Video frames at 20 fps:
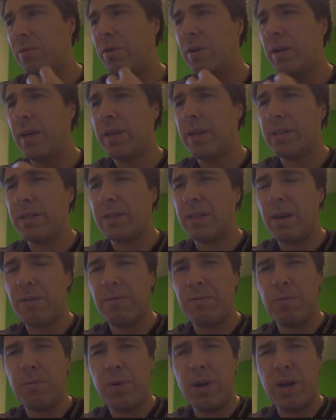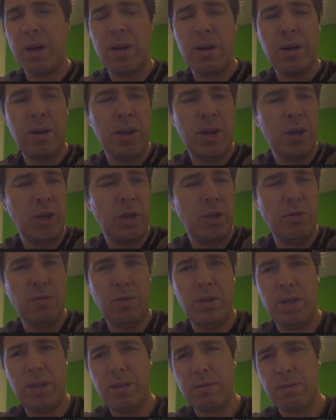Or stuff where
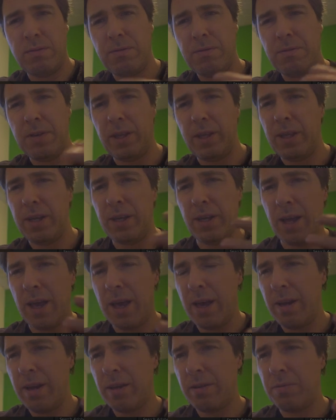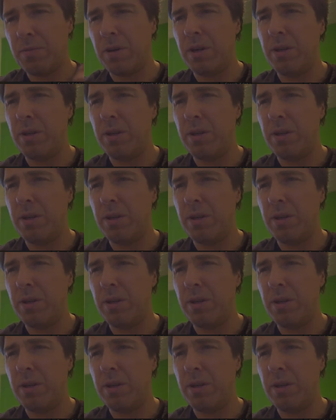you need to fill in an edit,